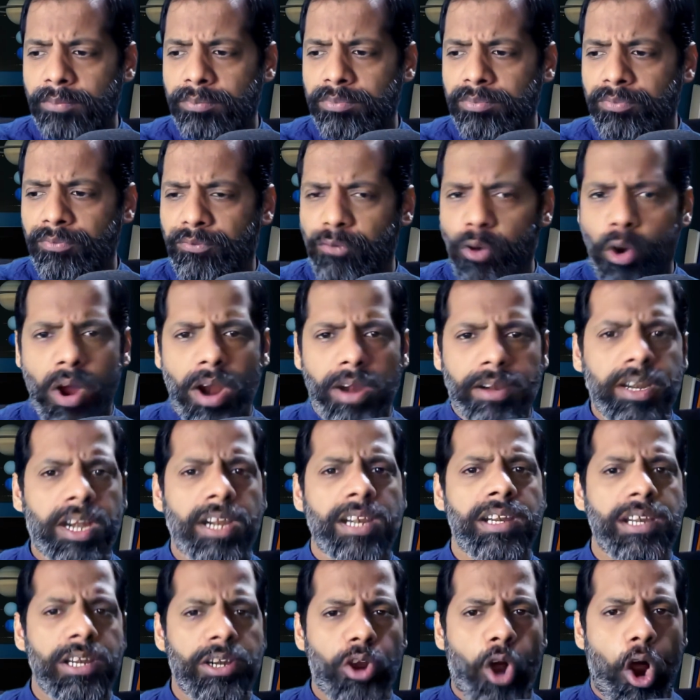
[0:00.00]

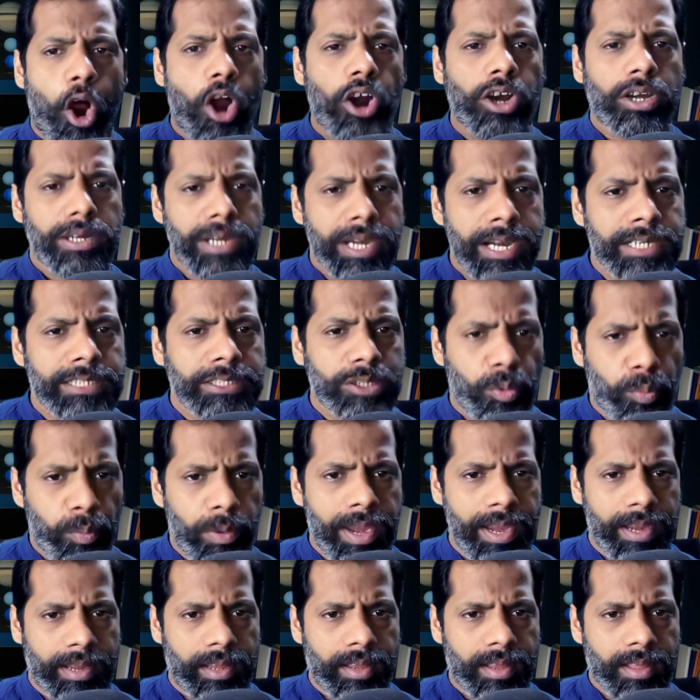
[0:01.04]
400 hot leads a
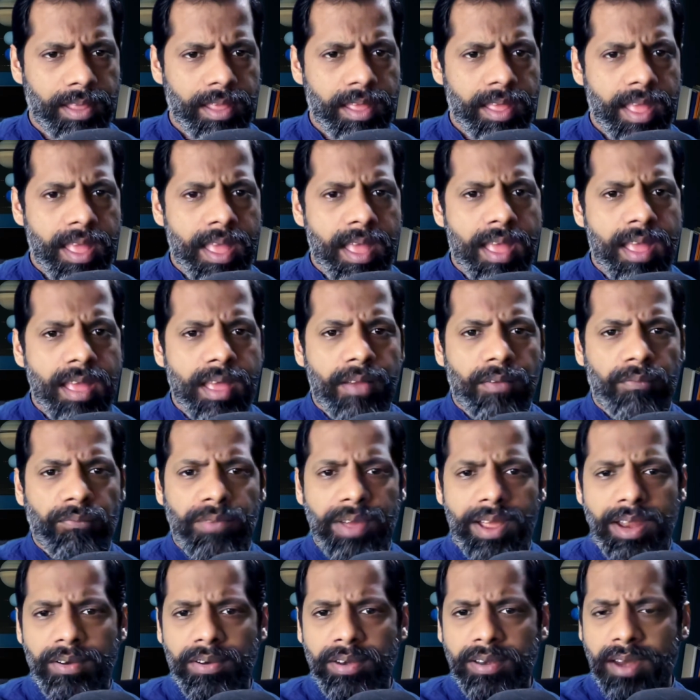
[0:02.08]
week.
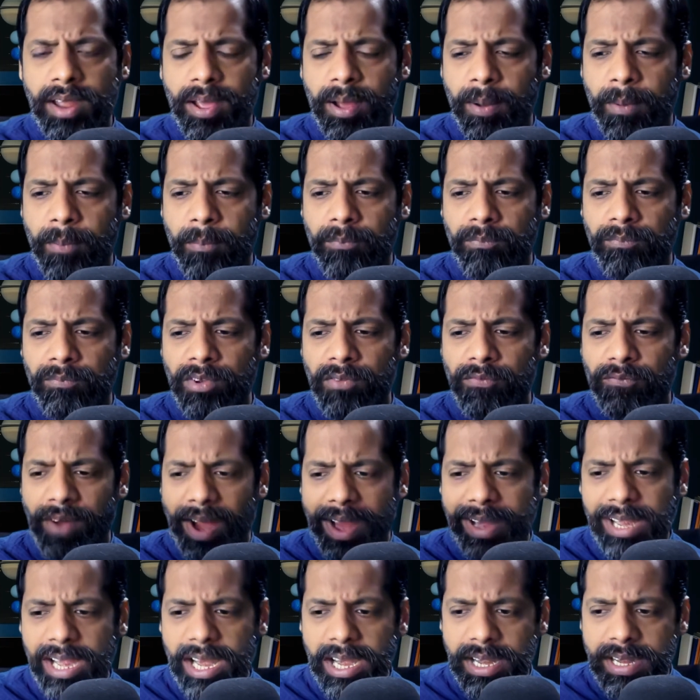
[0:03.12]
When we
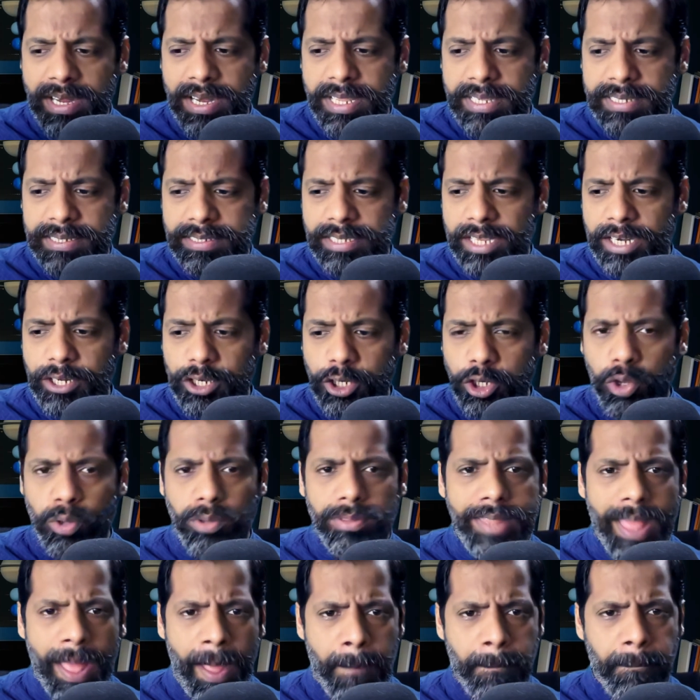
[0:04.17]
finally listened to
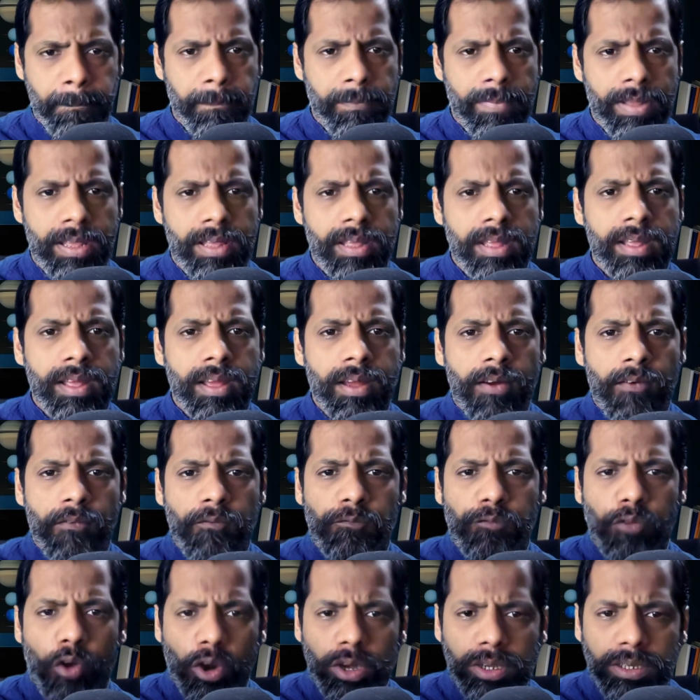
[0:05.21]
them,
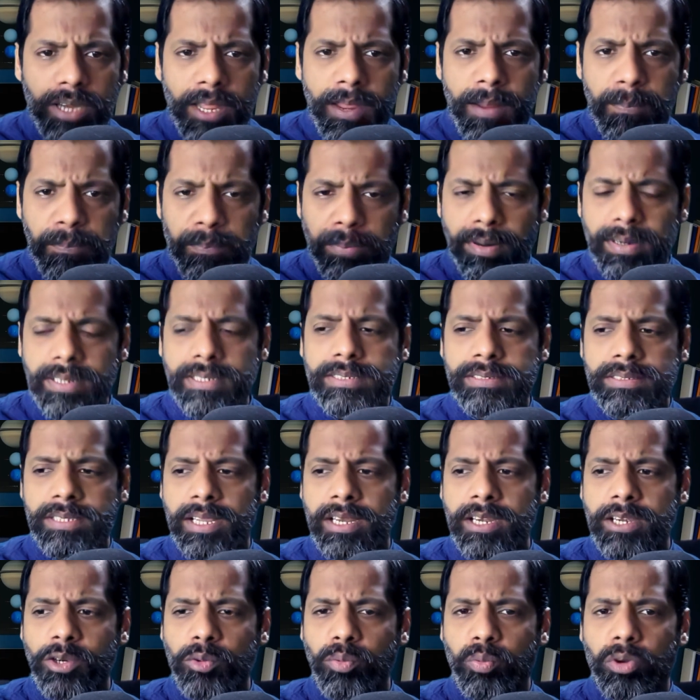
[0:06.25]

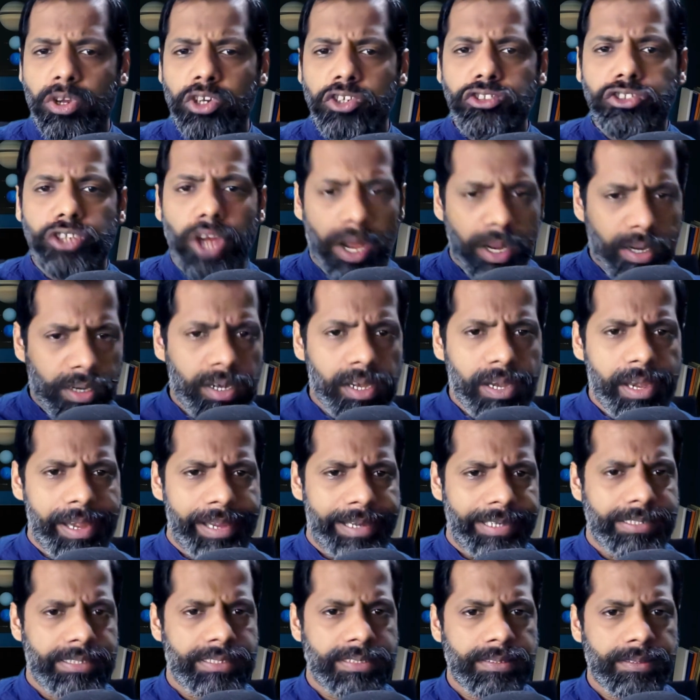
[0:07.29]
40% were junk
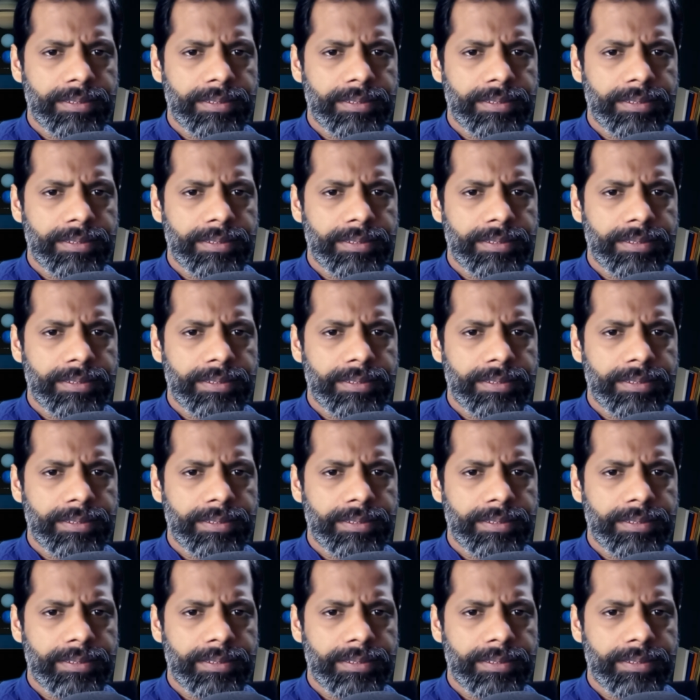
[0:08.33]
leads